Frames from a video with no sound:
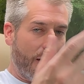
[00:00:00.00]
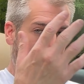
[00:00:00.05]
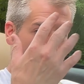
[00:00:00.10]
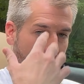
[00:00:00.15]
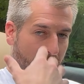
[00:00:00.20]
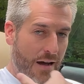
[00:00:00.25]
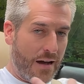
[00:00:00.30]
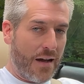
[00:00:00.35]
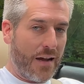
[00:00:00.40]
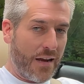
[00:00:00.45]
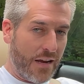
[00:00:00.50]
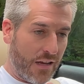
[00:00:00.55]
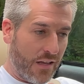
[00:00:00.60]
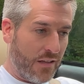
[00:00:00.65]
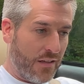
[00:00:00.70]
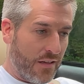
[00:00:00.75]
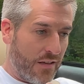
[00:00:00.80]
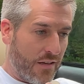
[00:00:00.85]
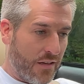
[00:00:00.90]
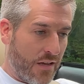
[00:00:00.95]
I
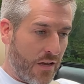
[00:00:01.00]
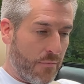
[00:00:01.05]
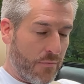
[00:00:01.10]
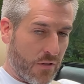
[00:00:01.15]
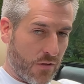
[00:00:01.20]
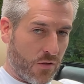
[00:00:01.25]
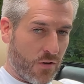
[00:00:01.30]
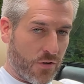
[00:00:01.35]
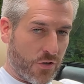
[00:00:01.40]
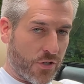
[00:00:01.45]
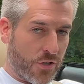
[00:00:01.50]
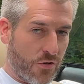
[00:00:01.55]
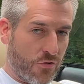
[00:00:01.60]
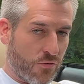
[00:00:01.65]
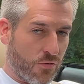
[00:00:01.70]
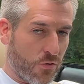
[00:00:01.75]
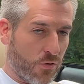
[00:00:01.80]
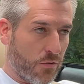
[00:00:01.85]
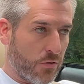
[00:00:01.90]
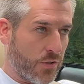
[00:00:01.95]
am the launch
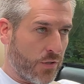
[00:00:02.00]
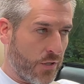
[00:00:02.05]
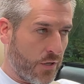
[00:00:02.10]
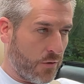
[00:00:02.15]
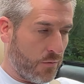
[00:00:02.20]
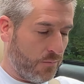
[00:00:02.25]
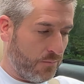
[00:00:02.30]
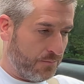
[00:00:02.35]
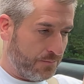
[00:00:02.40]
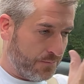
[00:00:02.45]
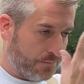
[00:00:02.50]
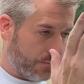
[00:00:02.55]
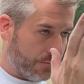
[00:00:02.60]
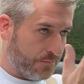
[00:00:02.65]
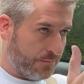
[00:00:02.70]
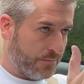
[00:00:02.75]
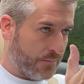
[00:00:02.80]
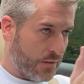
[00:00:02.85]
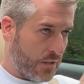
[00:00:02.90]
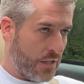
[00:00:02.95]
control. So
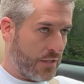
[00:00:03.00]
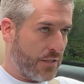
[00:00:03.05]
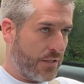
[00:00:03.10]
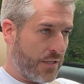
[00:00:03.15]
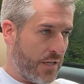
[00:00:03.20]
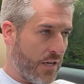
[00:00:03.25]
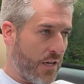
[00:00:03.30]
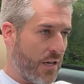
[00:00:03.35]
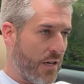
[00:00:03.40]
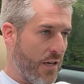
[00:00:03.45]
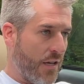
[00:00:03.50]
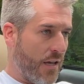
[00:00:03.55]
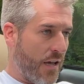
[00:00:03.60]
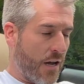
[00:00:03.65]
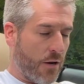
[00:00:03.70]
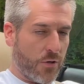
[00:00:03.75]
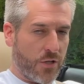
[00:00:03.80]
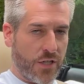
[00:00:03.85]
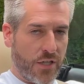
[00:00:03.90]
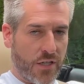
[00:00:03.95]
let's see
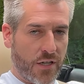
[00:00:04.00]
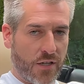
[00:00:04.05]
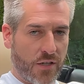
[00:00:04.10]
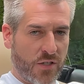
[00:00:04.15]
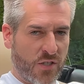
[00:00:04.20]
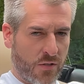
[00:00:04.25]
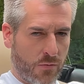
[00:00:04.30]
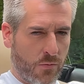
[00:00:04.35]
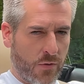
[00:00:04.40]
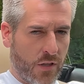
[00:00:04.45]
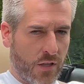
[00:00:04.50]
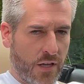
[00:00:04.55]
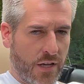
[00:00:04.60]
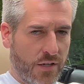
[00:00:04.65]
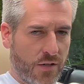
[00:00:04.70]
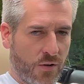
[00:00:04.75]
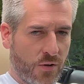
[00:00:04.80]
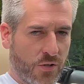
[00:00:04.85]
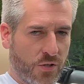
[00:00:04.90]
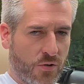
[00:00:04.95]
how she does when the light
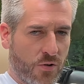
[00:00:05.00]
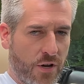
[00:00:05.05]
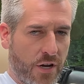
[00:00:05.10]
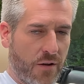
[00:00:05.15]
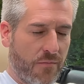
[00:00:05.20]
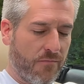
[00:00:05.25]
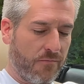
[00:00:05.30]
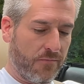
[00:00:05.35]
turns green.